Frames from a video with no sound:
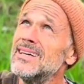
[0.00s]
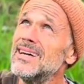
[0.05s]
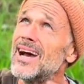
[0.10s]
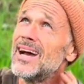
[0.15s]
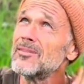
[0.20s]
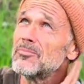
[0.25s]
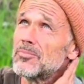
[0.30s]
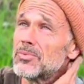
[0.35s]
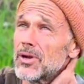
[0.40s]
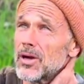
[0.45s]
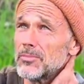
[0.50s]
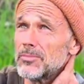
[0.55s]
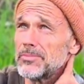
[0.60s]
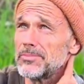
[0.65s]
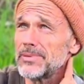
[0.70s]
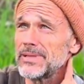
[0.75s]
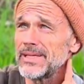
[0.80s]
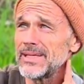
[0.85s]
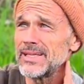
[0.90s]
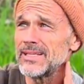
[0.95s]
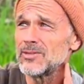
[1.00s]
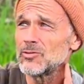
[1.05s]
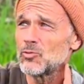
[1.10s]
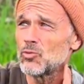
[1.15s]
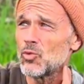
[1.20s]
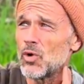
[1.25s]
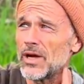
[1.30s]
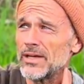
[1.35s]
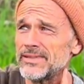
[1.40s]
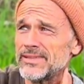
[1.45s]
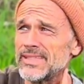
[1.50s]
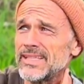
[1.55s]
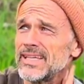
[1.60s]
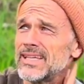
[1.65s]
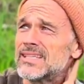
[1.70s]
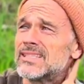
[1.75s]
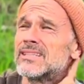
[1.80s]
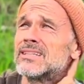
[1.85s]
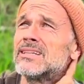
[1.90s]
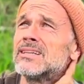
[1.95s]
and probably in 1
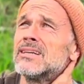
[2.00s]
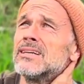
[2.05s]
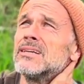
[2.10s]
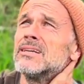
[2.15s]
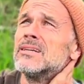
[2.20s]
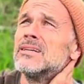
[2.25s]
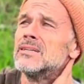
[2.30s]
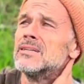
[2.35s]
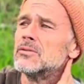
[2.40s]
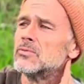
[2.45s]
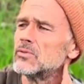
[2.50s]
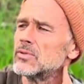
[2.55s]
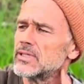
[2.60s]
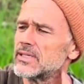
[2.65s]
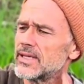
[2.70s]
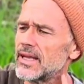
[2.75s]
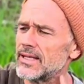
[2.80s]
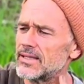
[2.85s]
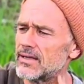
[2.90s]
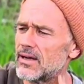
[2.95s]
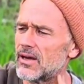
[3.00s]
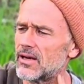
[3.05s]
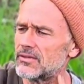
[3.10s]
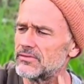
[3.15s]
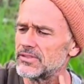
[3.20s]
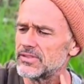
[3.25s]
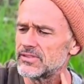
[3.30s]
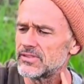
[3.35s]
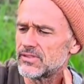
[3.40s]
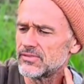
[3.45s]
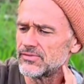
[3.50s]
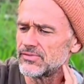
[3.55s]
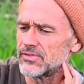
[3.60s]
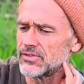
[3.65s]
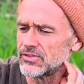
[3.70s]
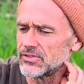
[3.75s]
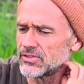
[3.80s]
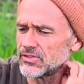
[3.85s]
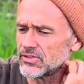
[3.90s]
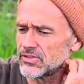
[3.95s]
year we can harvest the
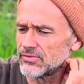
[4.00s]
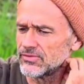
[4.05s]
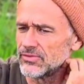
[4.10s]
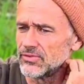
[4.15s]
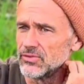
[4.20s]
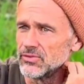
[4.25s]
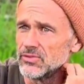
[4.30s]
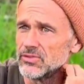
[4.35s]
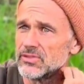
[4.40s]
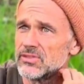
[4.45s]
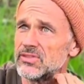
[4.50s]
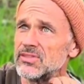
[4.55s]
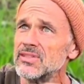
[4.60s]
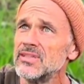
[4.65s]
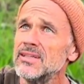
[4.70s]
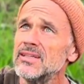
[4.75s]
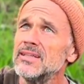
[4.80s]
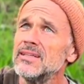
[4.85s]
first fruits.